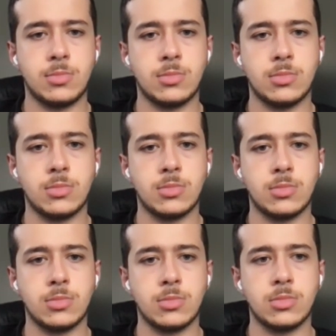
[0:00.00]

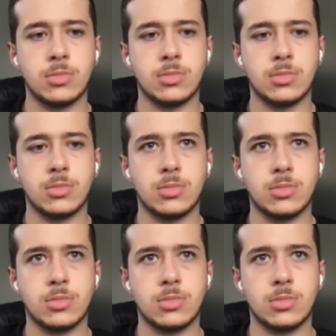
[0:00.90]

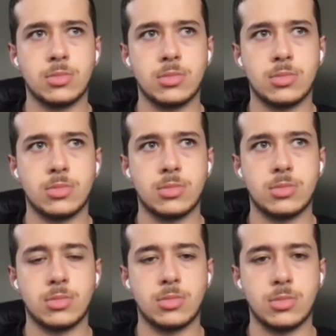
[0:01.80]

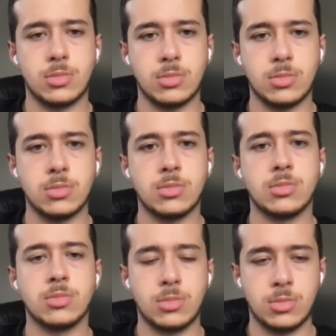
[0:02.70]

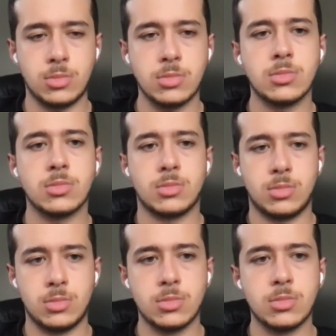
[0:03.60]

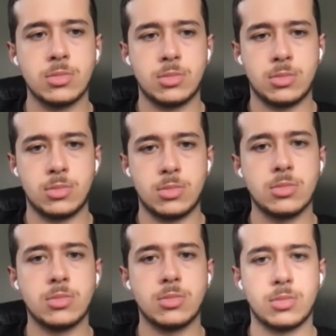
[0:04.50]

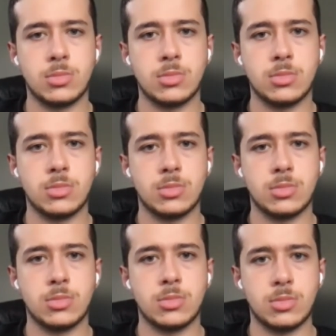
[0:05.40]

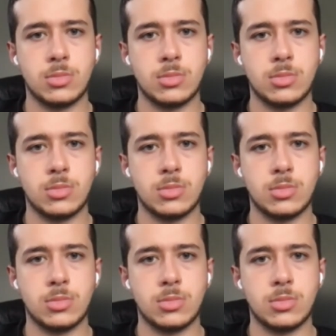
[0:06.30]
(not speaking)